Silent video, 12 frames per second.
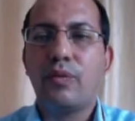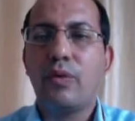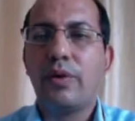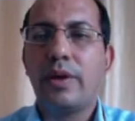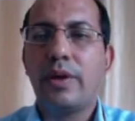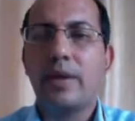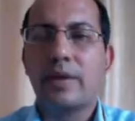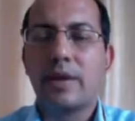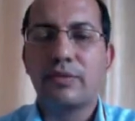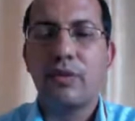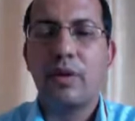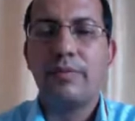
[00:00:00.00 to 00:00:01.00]
Fourier
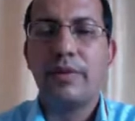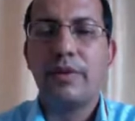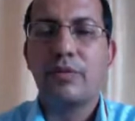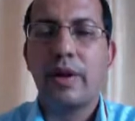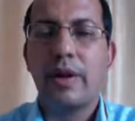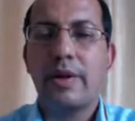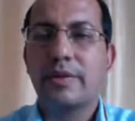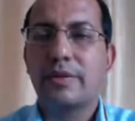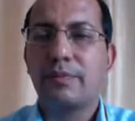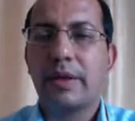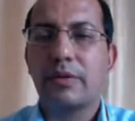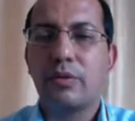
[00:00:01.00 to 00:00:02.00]
Transform infrared
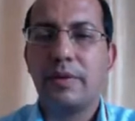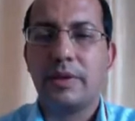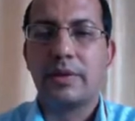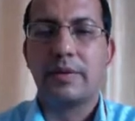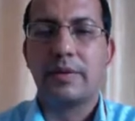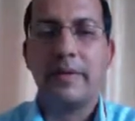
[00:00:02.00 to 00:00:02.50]
spectrometer.